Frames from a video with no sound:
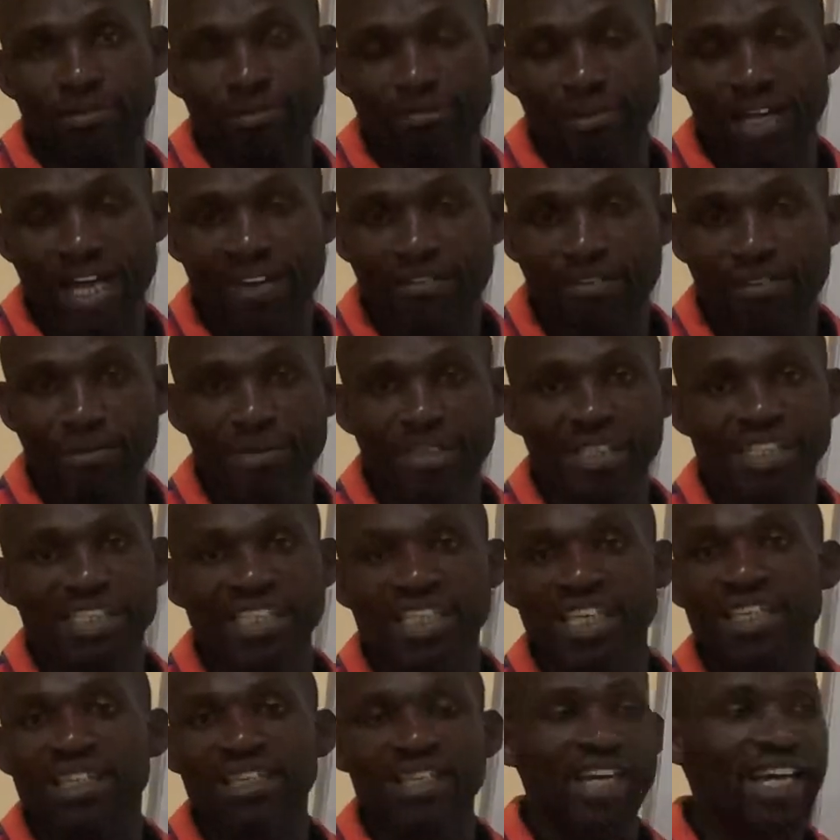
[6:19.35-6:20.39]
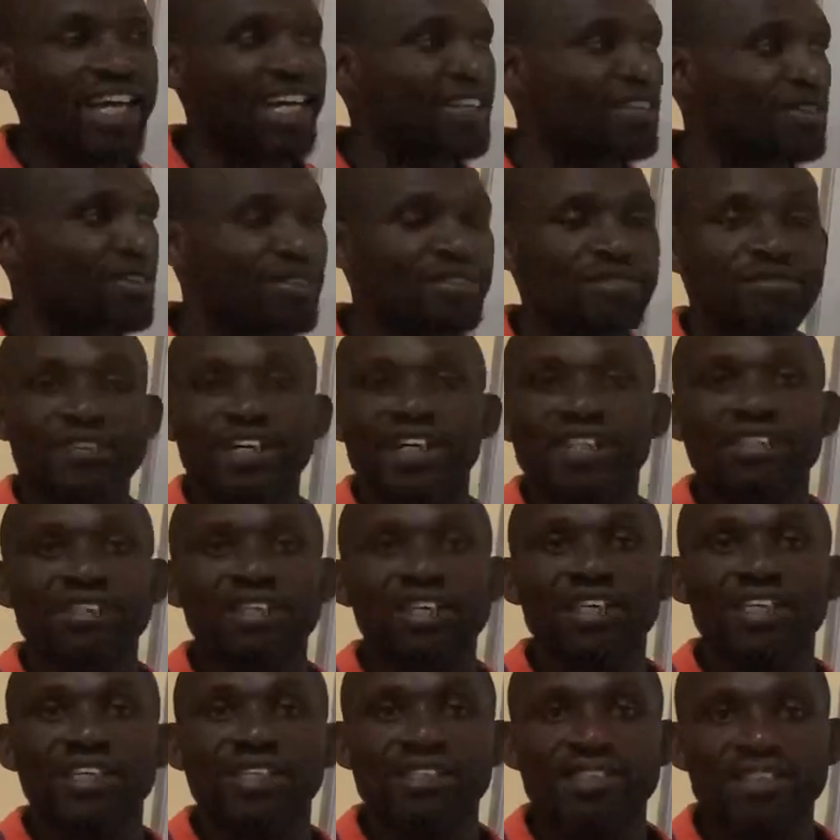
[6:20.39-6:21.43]
governments saying they can convert
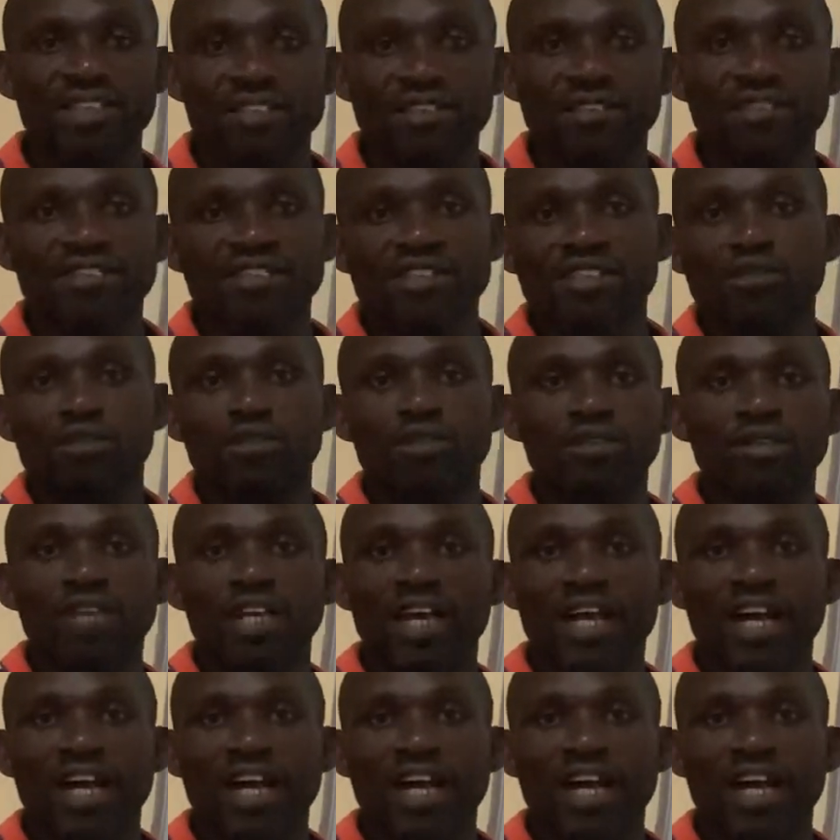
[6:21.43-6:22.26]
secondary school,